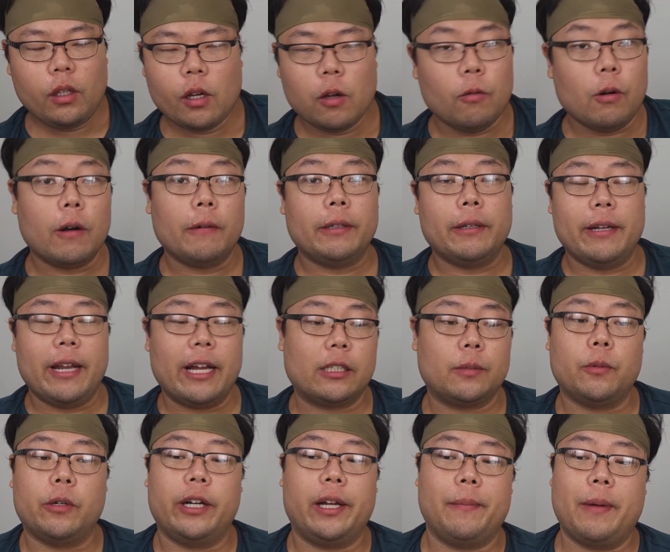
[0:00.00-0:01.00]
Woke up the next
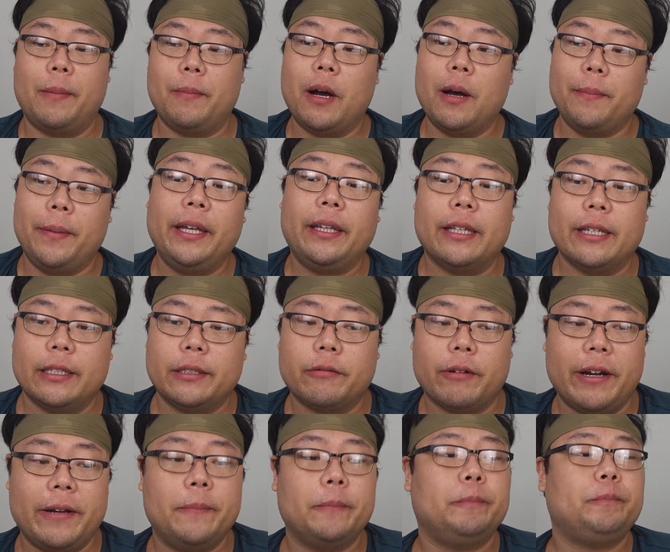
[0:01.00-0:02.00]
morning, my mom made this,
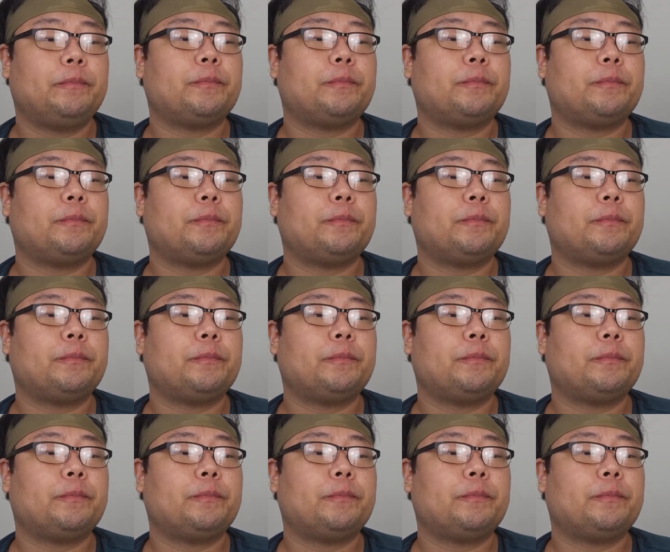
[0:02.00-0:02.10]
right?